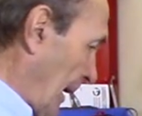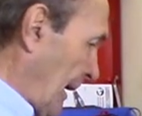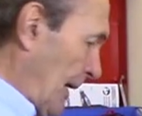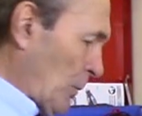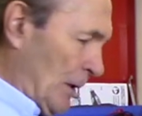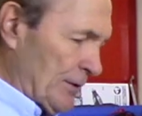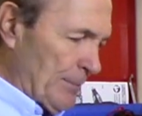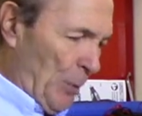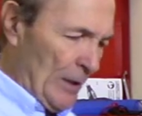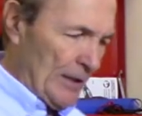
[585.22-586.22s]
I wanted
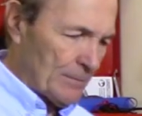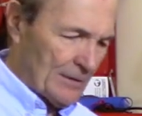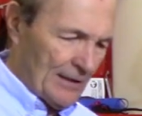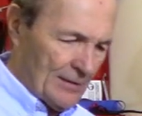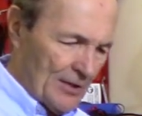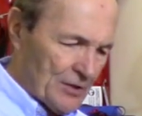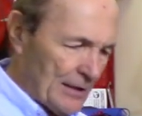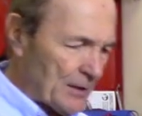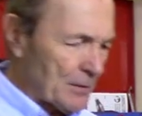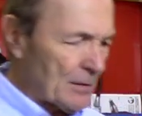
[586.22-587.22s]
to point out this
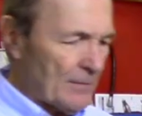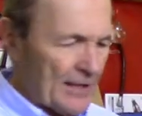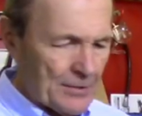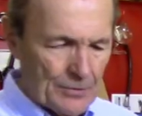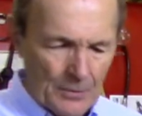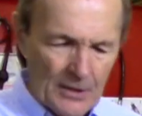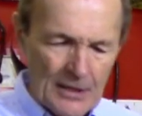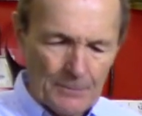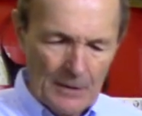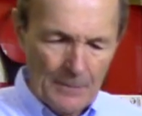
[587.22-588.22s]
neat little device. It's only a
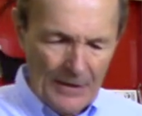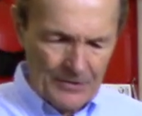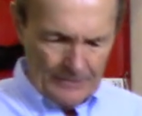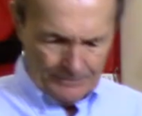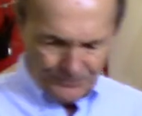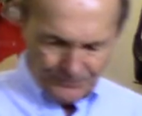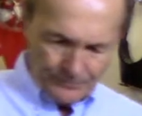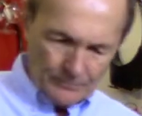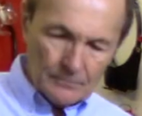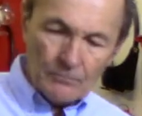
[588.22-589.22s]
couple of bucks
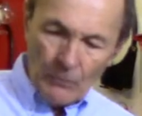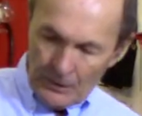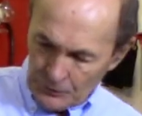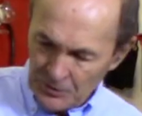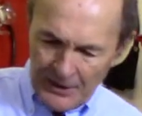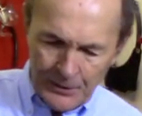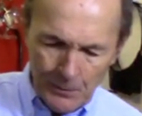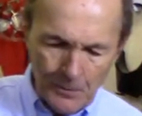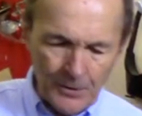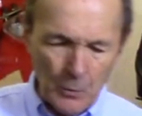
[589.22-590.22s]
just like the
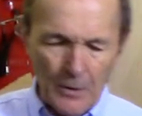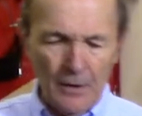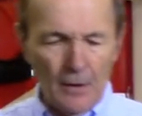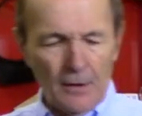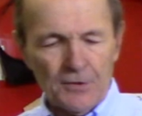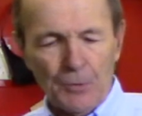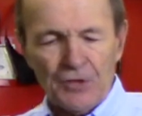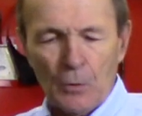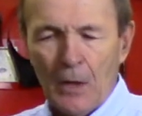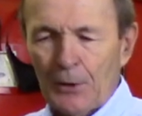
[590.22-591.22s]
earlier one. It's supposed
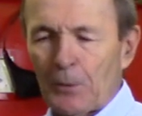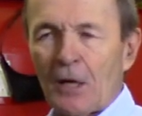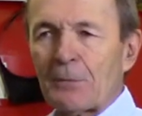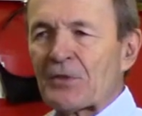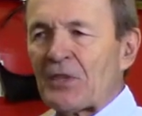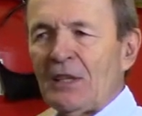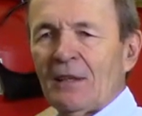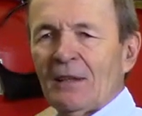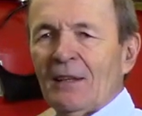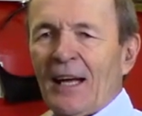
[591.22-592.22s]
to go on your arm, you see.
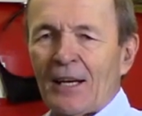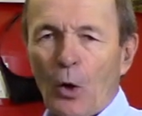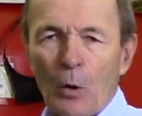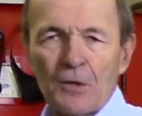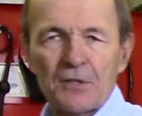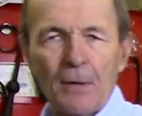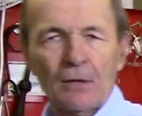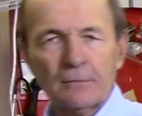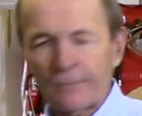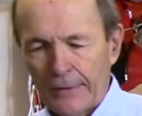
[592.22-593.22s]
And the hole is
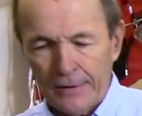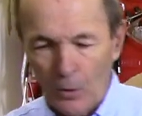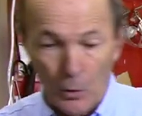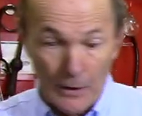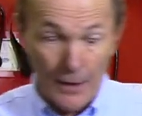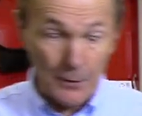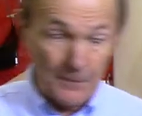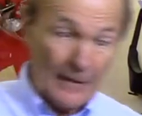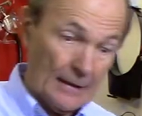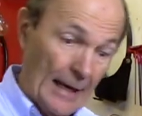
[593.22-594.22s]
about, well, it'll hold 100
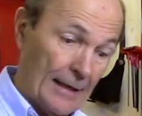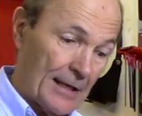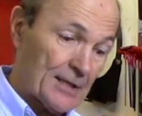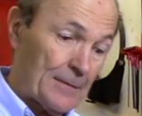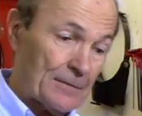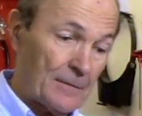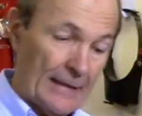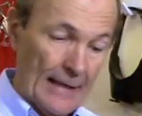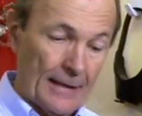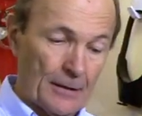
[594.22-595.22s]
feet of line. It has 50
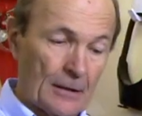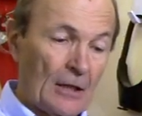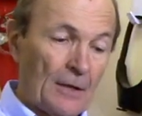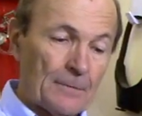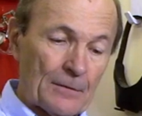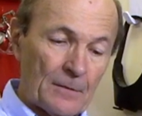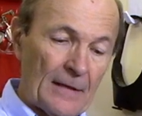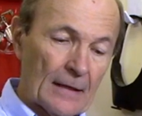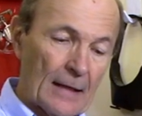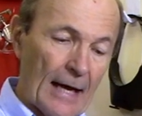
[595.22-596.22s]
feet on here, 50
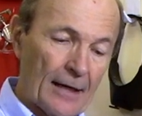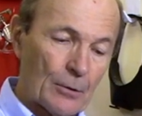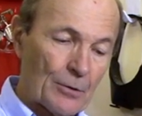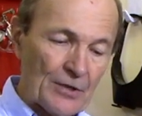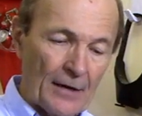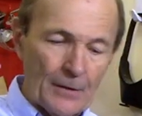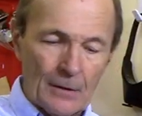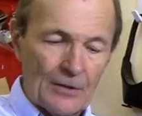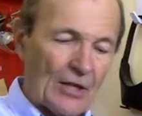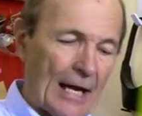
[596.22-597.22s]
feet of line. It goes on there
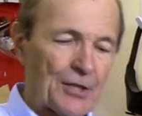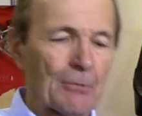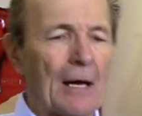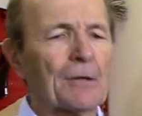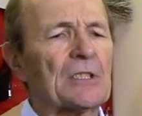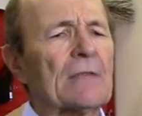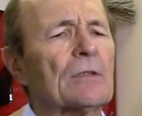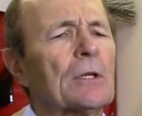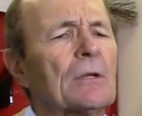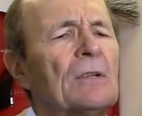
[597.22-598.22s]
and it ties around. There's
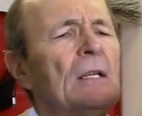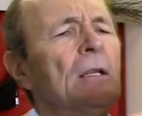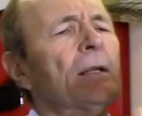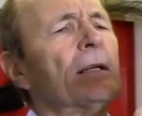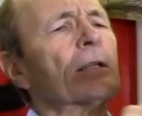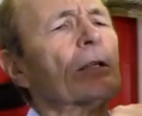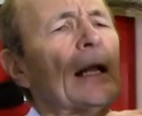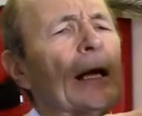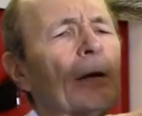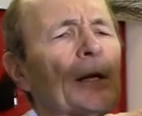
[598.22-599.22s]
even little
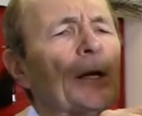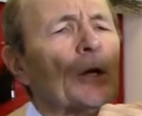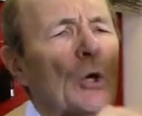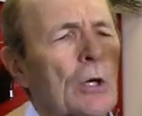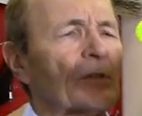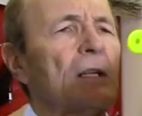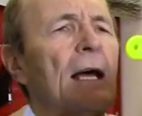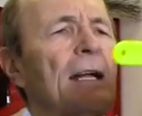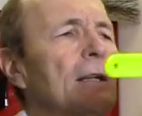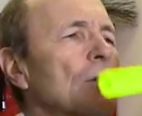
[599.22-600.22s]
little area here to hook the
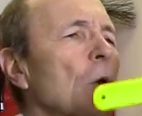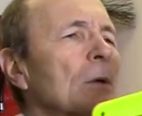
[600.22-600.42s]
line in to